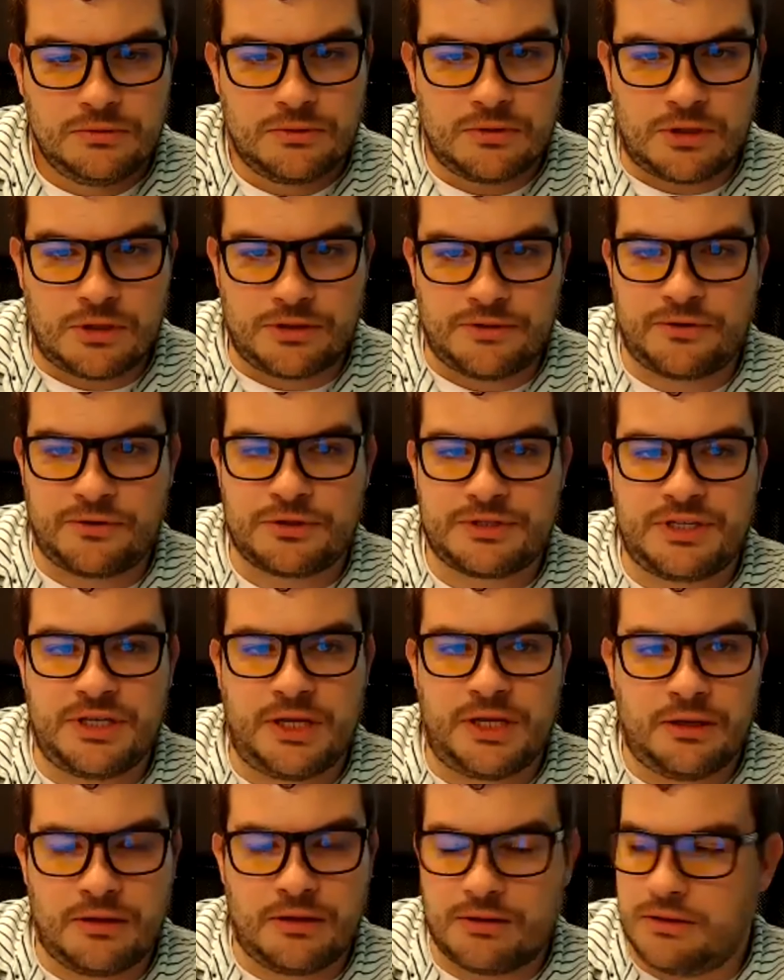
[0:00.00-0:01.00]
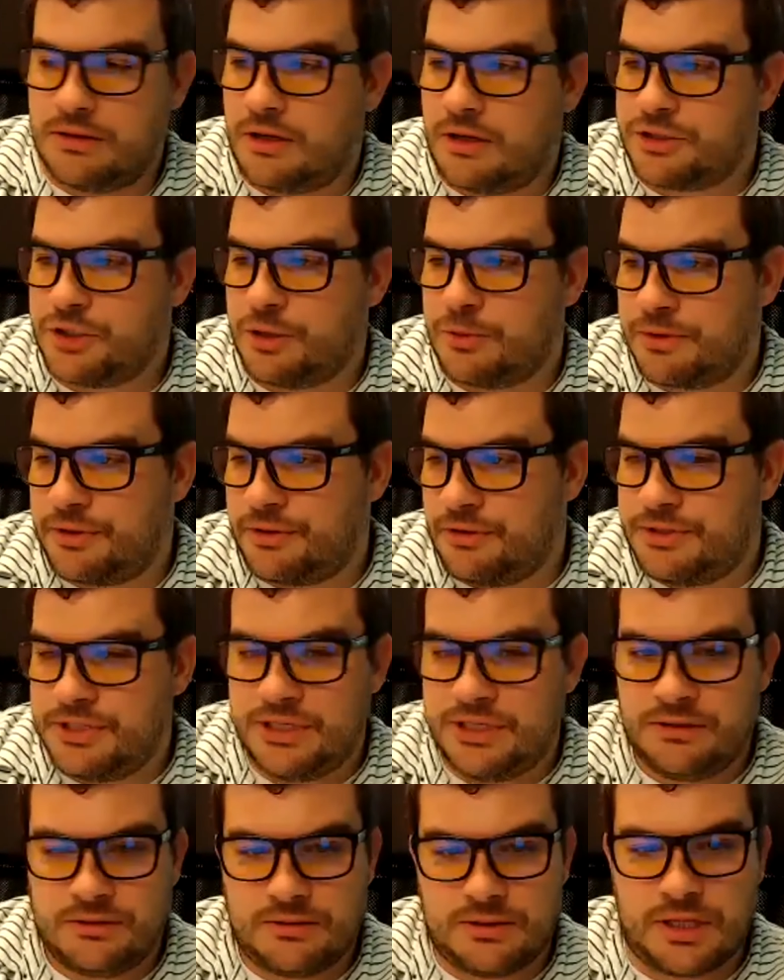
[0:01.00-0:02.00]
On the first day on October
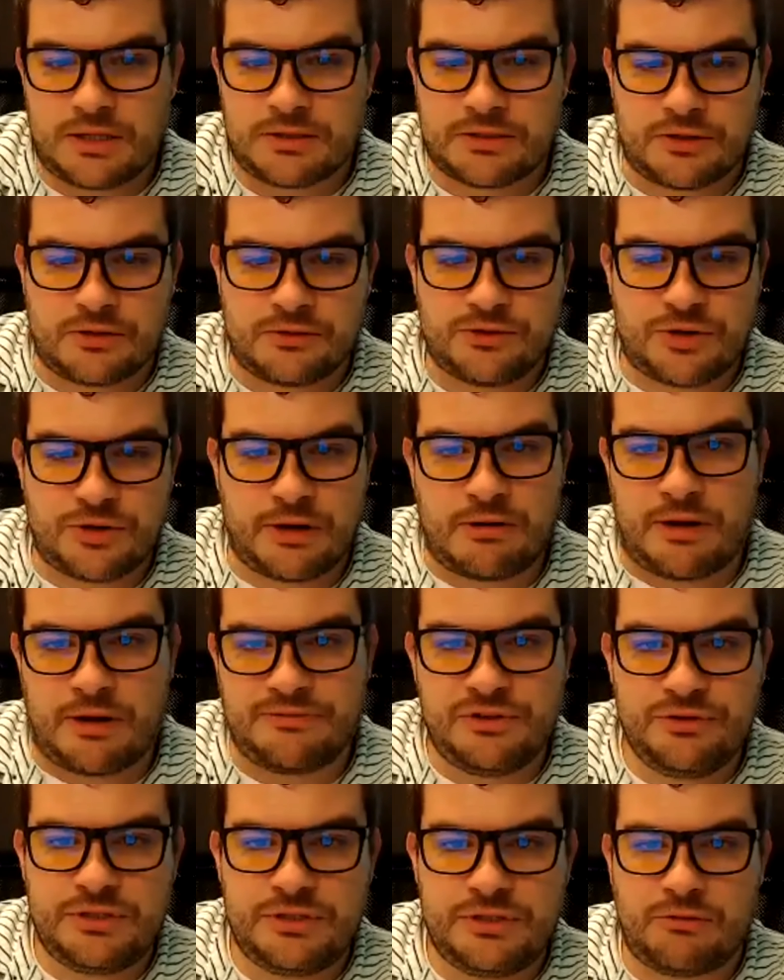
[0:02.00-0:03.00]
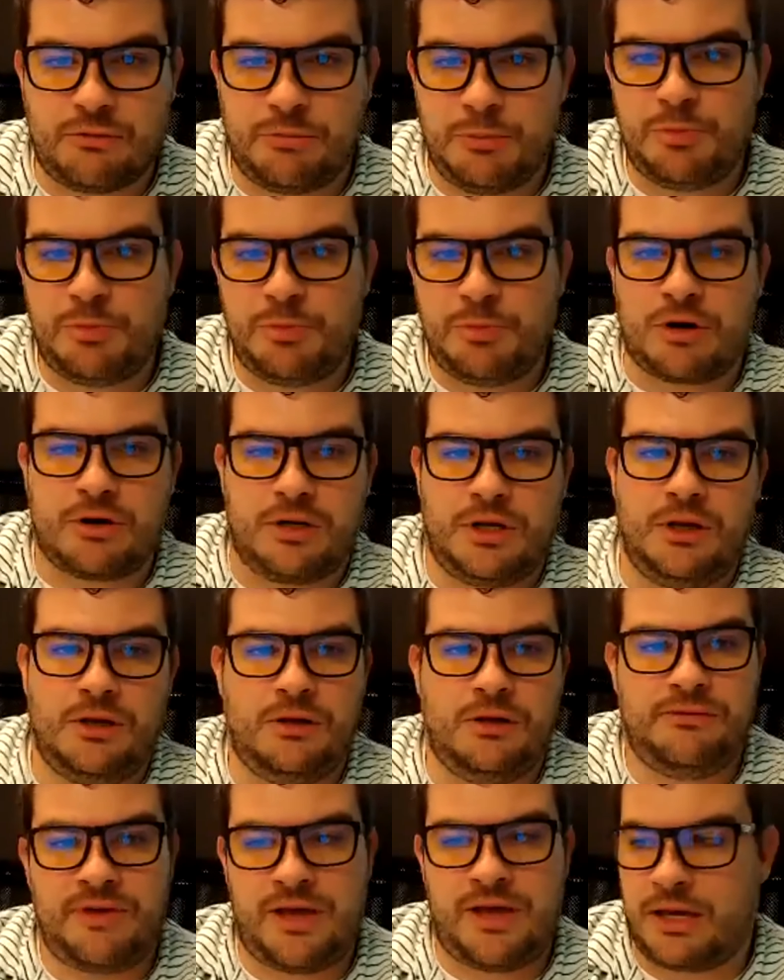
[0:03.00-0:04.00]
13th. Yeah, so Tradecraft Tuesday will be part
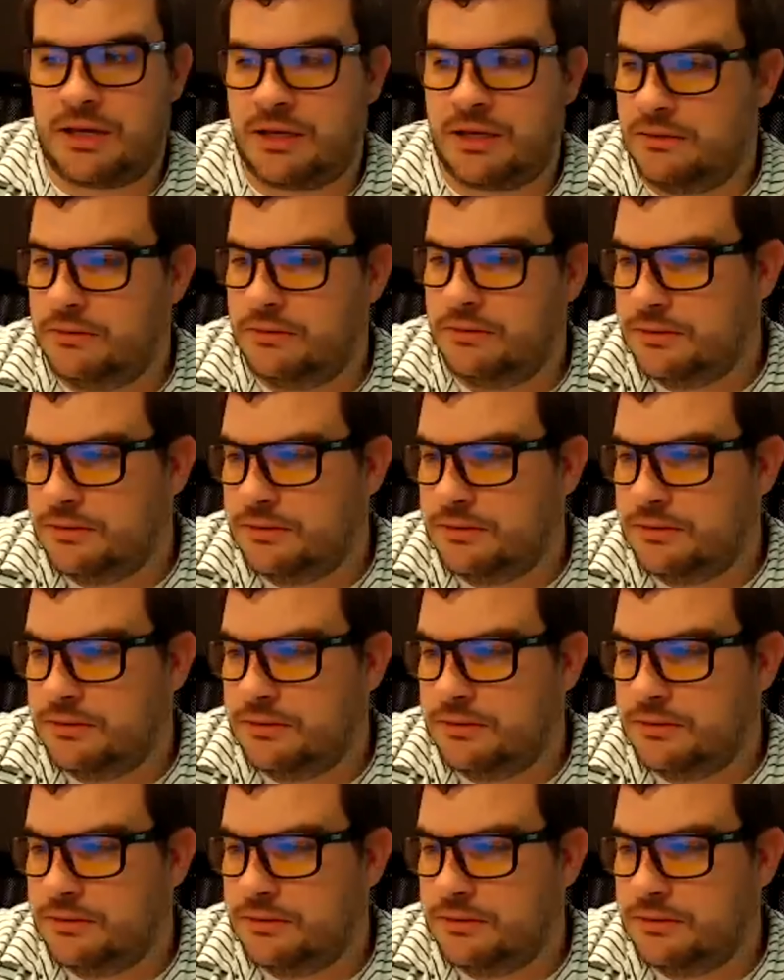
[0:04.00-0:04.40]
of Hackett.